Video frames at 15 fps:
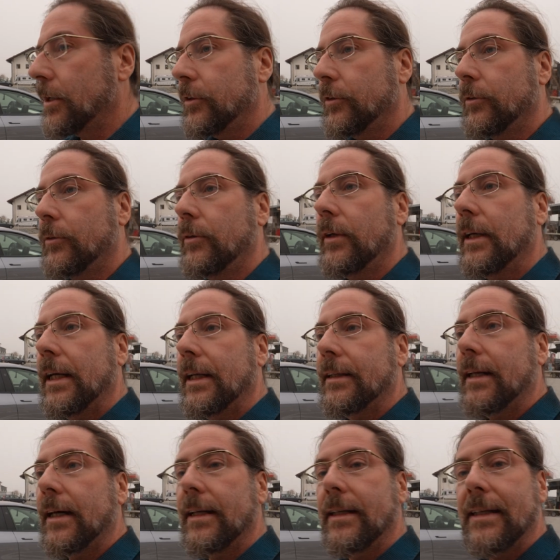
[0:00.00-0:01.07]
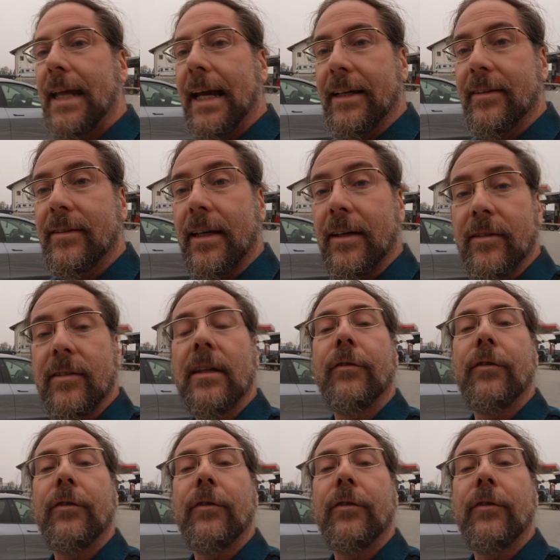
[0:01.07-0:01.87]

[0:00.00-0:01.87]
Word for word: gonna do the next test.